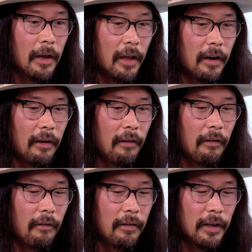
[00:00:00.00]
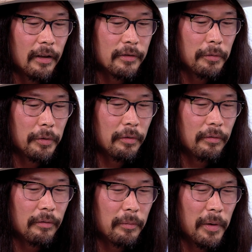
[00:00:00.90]
And so
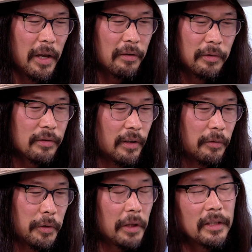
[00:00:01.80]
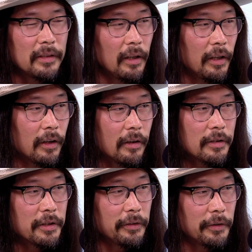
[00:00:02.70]
my aunt was like really selling Archdale,